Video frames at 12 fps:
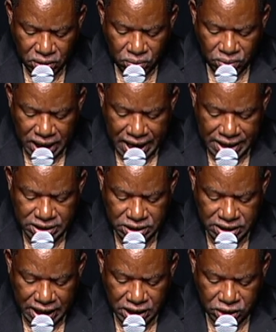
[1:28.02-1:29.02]
We ask
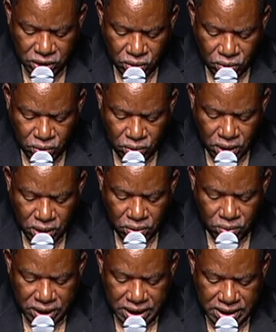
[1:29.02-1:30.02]
that you
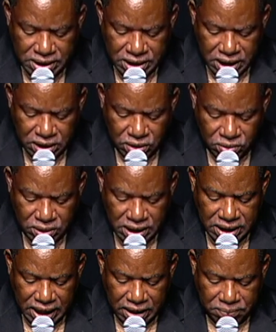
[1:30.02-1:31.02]
will continue to
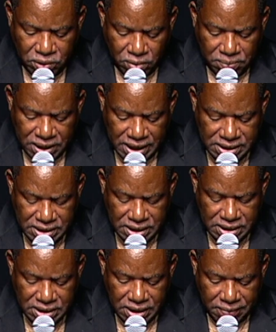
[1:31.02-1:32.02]
keep your
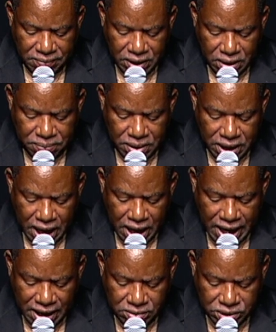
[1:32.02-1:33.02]
blessings upon our
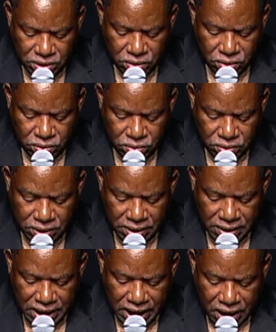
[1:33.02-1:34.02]
household.
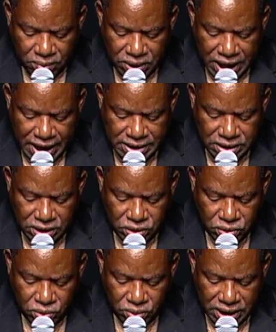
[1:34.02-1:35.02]
And we ask that
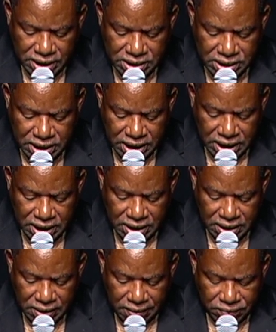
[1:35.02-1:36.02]
you would
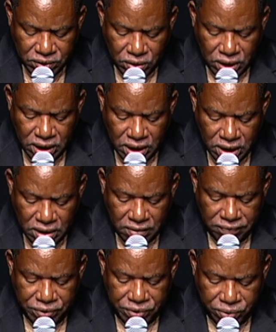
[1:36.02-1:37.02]
extend your
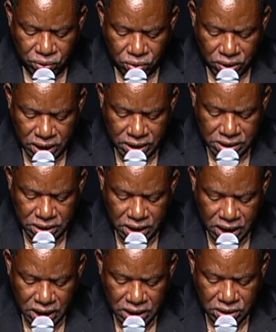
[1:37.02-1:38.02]
love through us
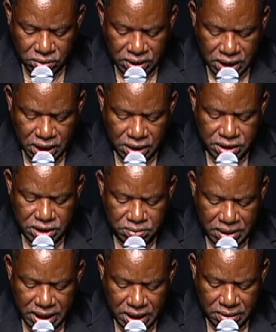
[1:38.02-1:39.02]
so that others
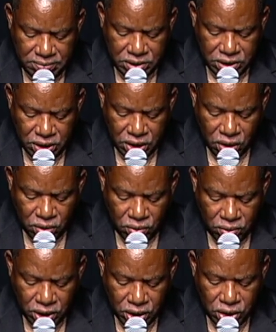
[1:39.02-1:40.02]
may come to
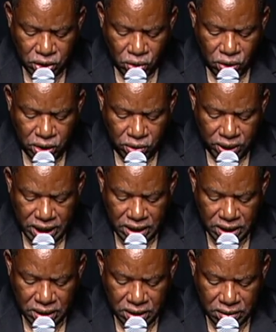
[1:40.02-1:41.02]
know your great
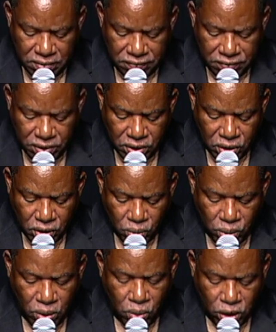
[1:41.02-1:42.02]
love.
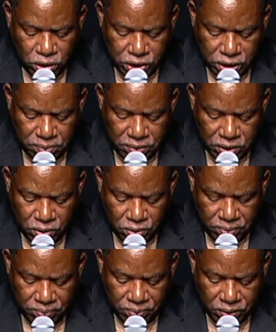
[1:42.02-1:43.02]
We worship you,
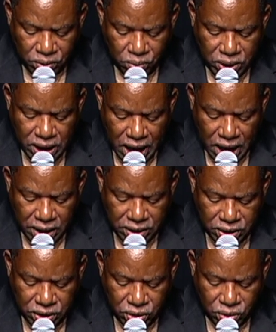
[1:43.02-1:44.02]
we honor
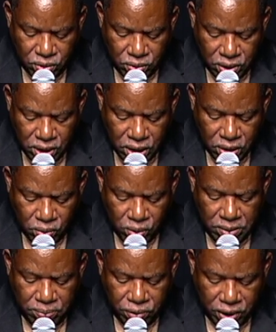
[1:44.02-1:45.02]
you,
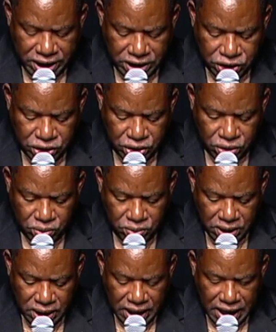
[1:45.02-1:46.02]
we praise you.
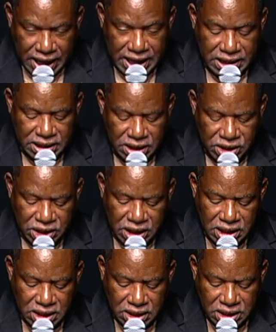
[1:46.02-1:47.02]
And it's in
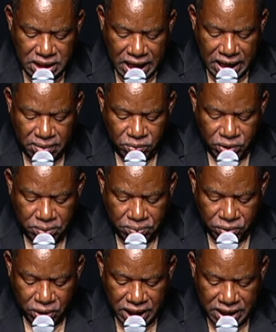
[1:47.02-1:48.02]
Jesus' name we
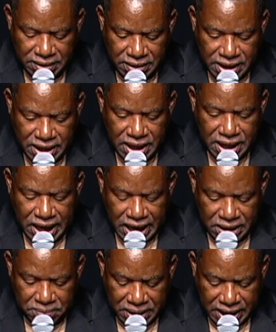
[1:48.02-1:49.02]
pray.
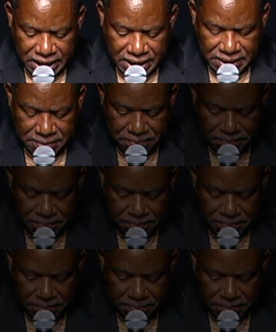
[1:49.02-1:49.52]
Amen.